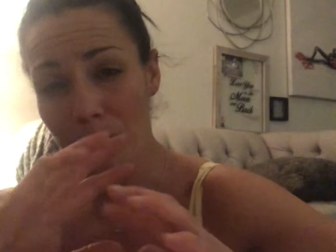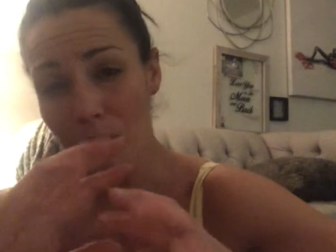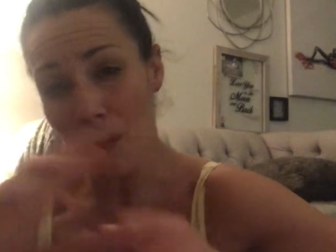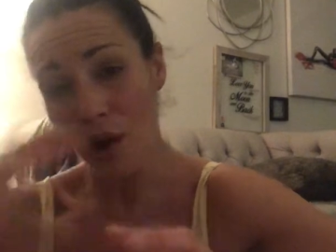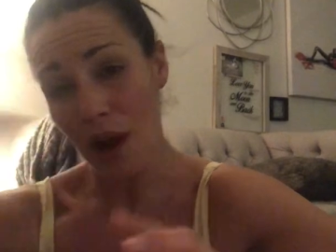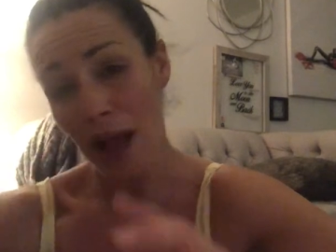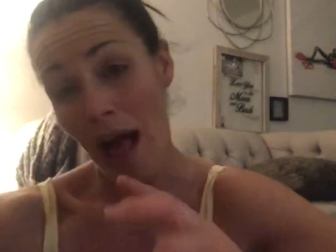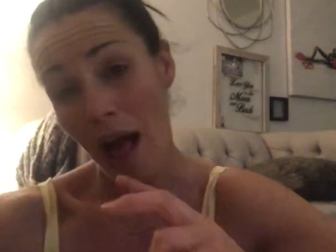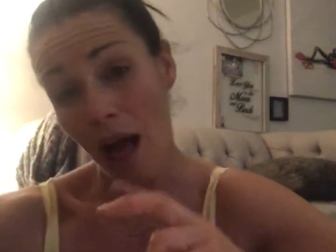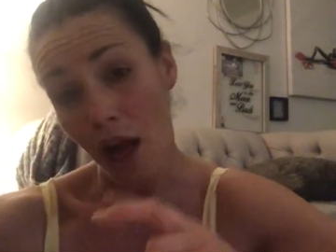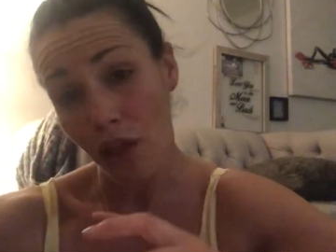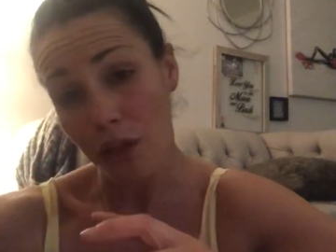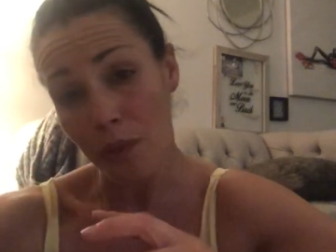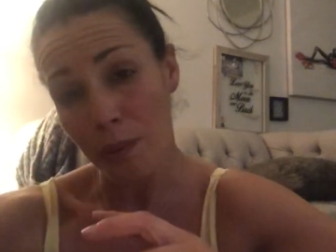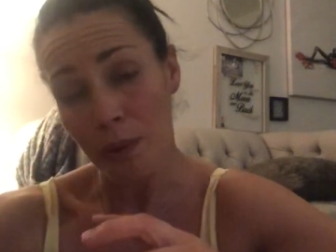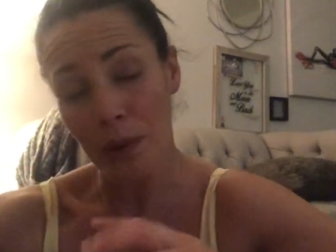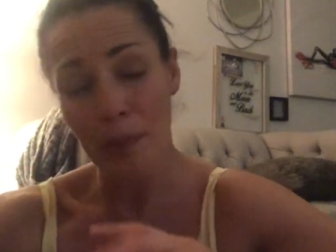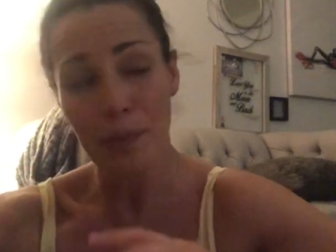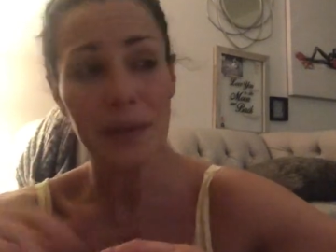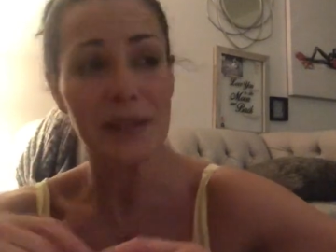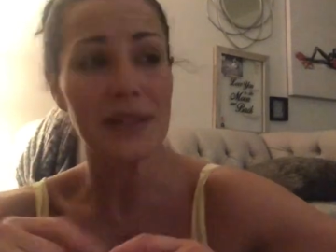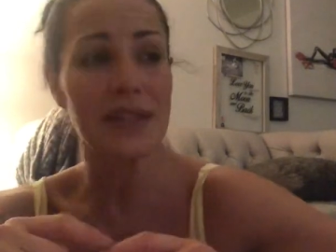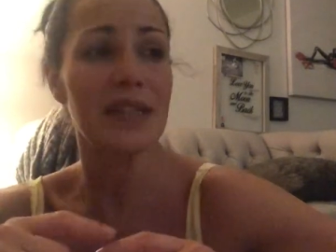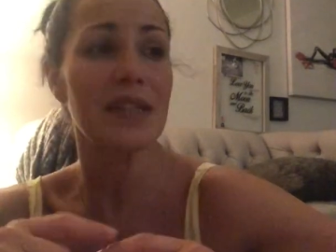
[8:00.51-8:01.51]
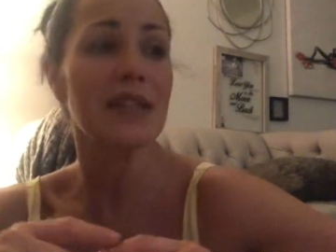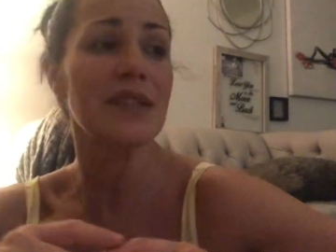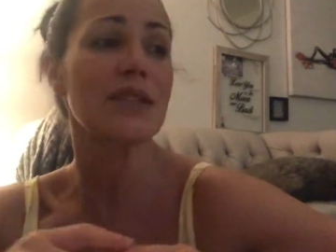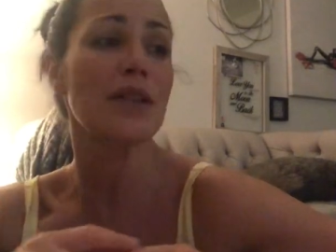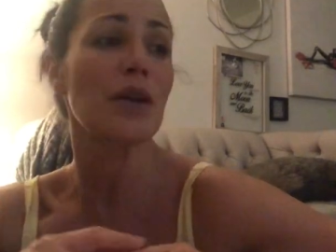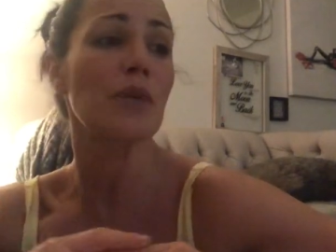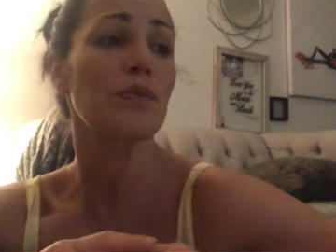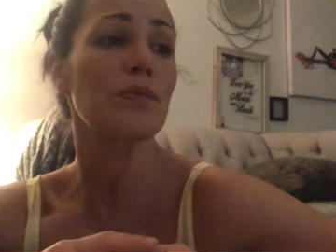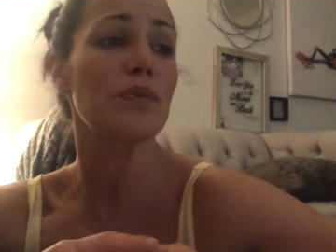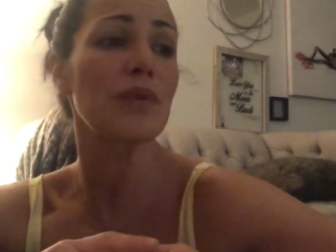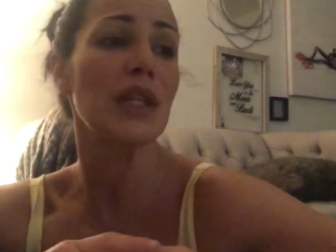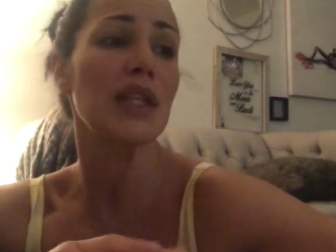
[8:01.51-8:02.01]
more health purposes,
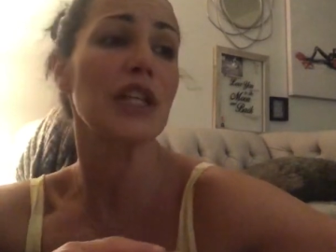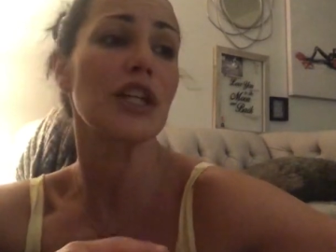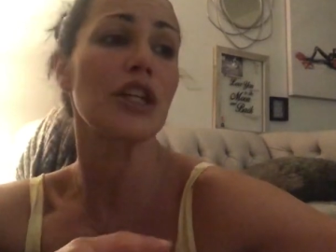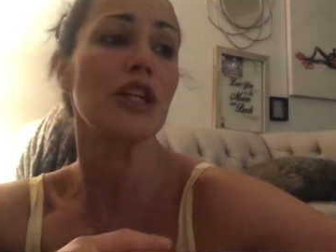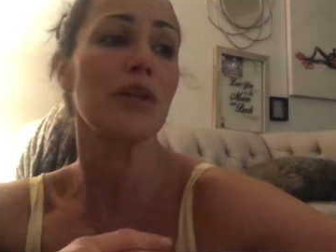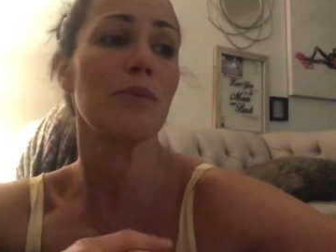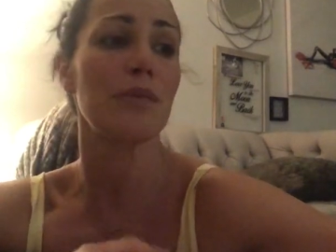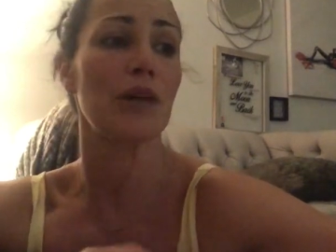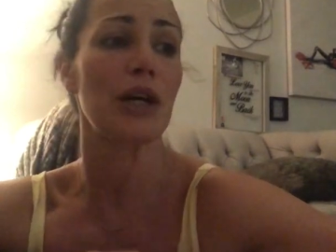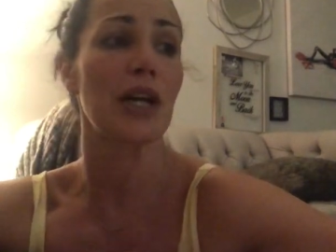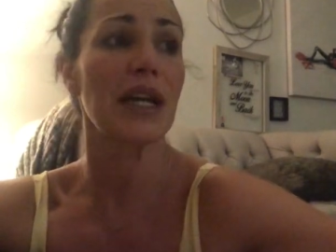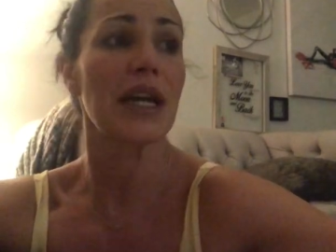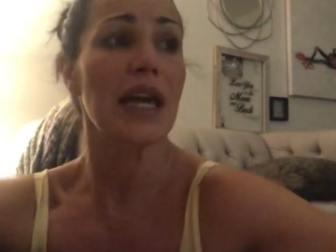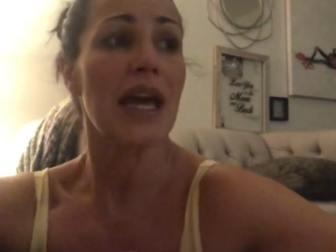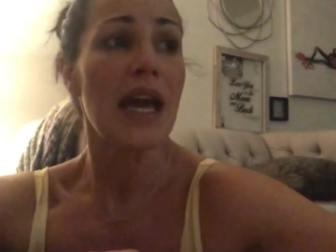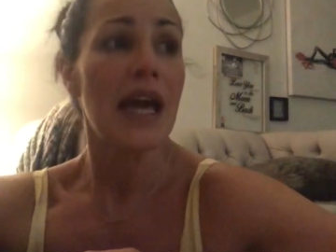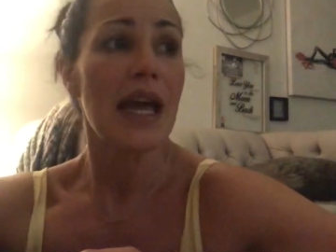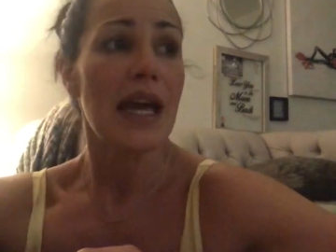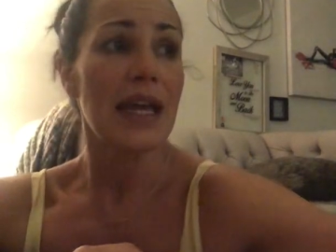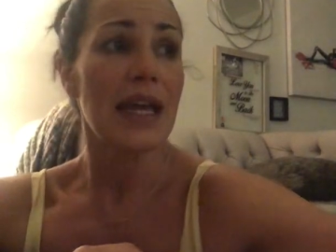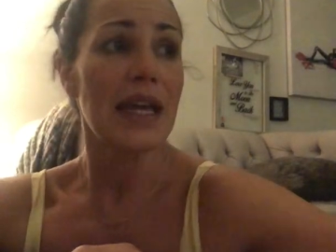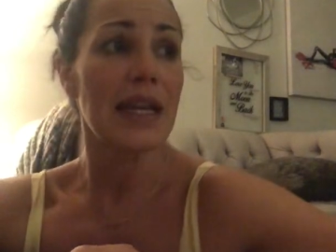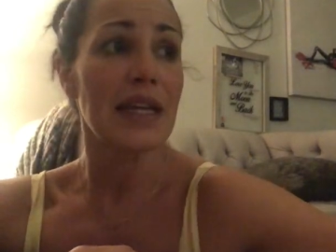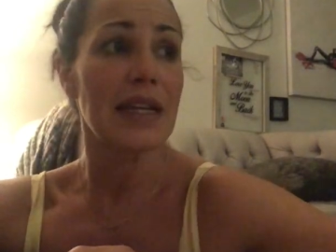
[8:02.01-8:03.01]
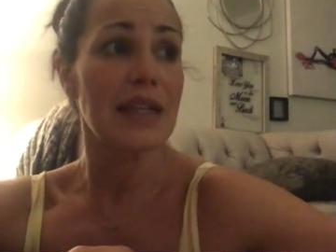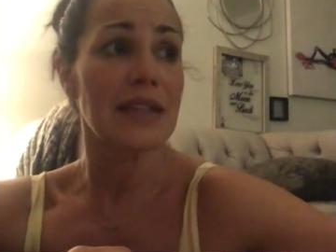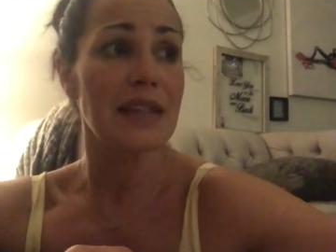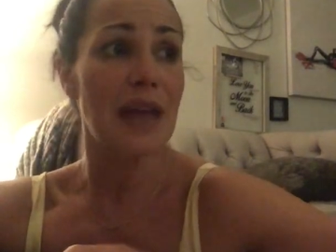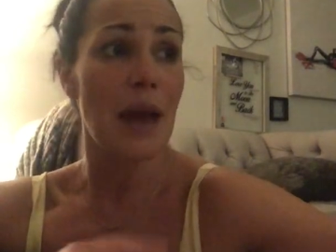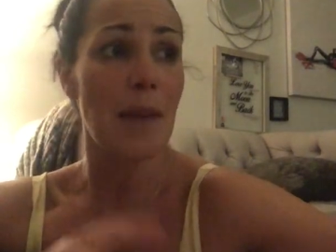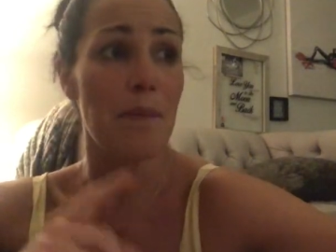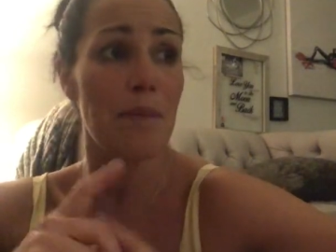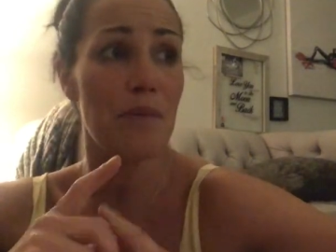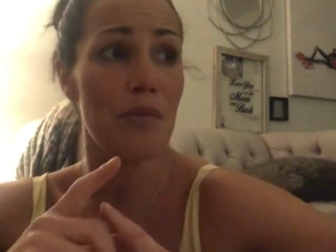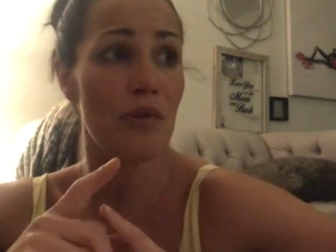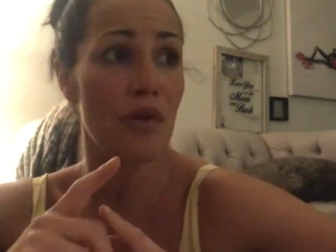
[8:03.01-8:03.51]
a really good book is
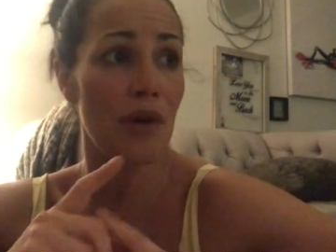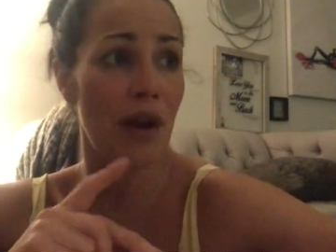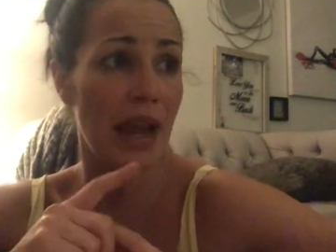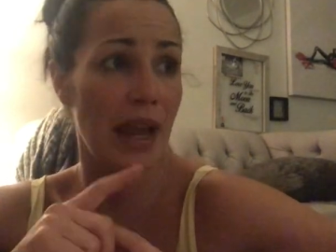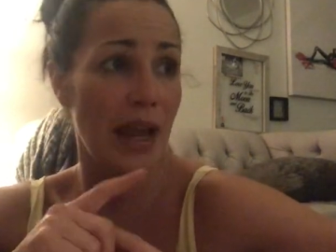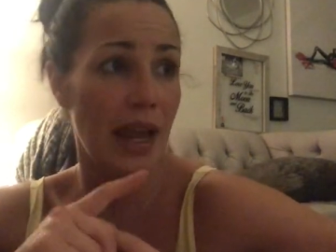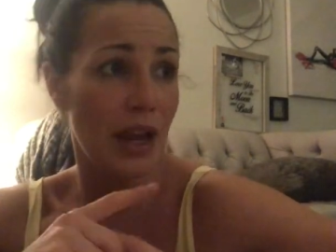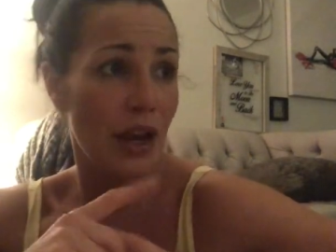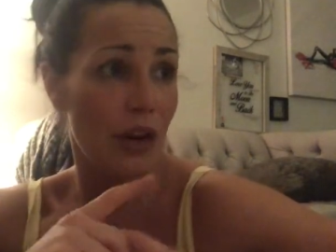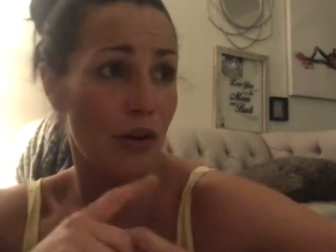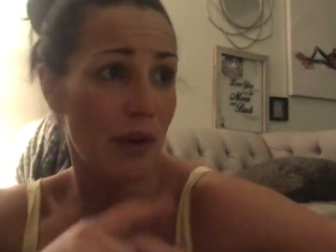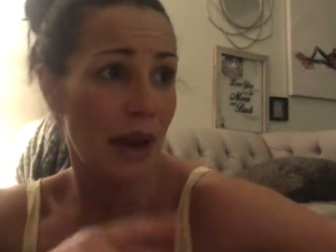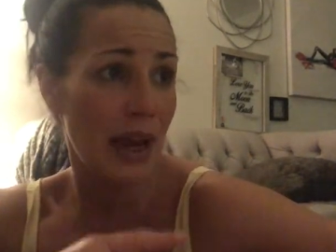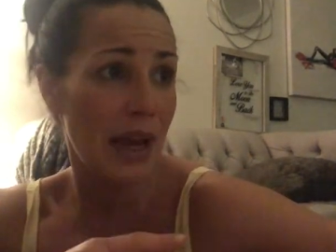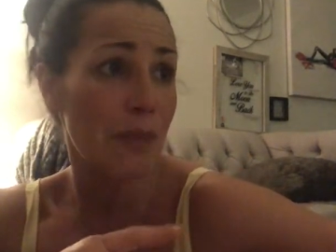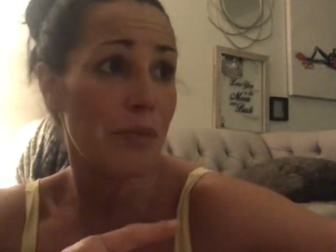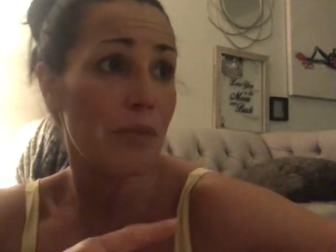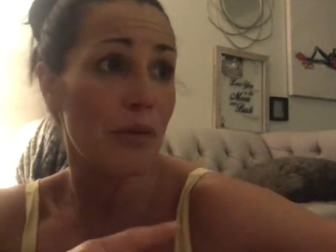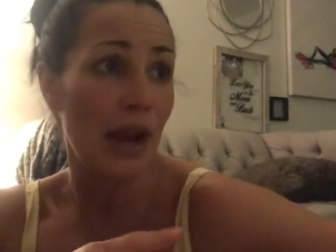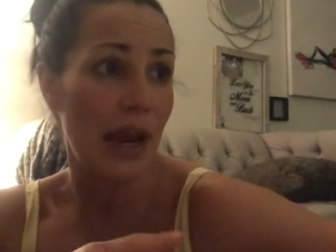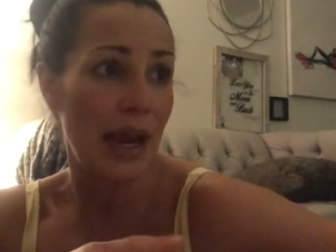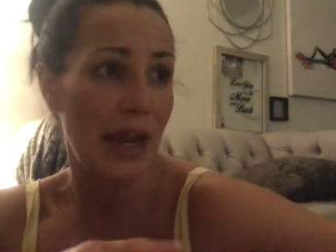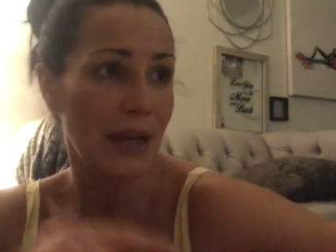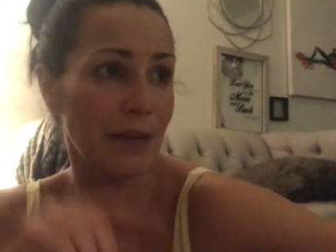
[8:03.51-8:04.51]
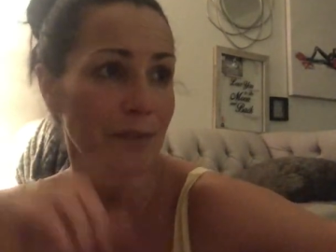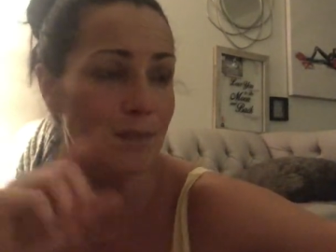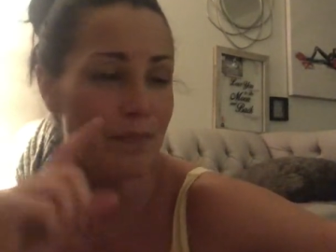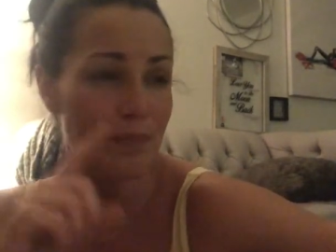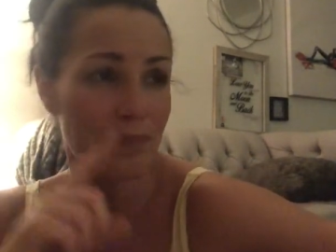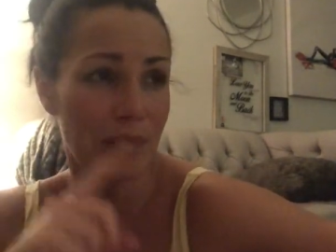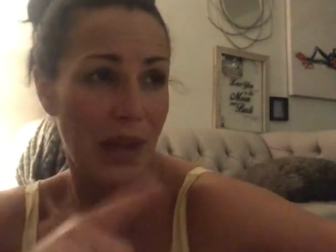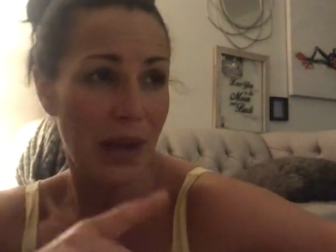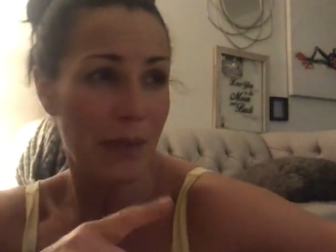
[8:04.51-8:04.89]
Grain Brain.